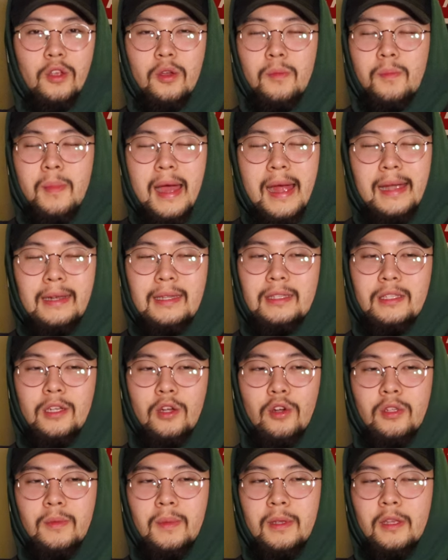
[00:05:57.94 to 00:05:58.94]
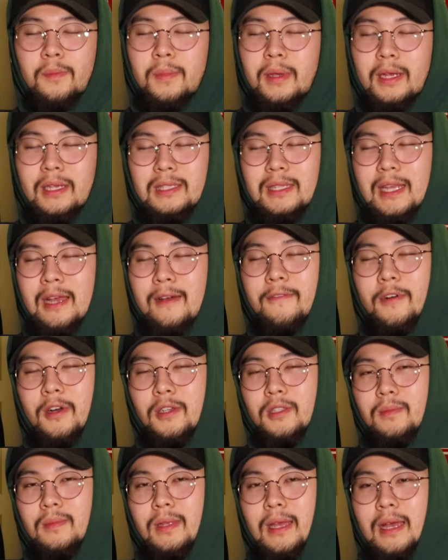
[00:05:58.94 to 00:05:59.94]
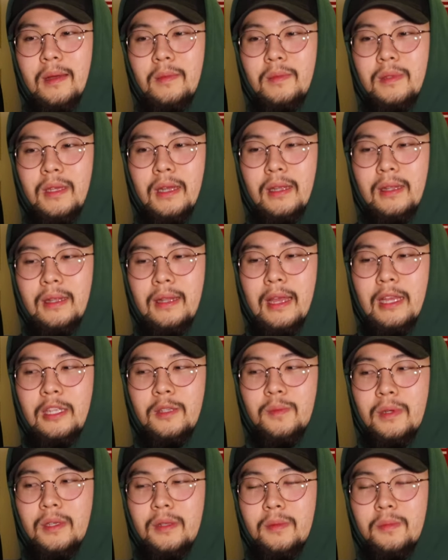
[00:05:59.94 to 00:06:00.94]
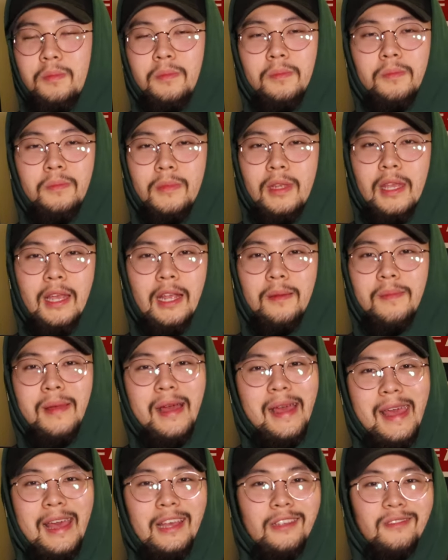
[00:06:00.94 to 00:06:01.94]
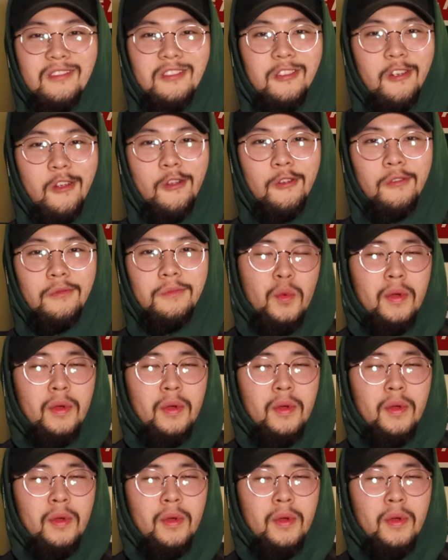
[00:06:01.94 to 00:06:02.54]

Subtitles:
Your mind is going to be your biggest downfall sometimes, and it's been kicking my ass for sure.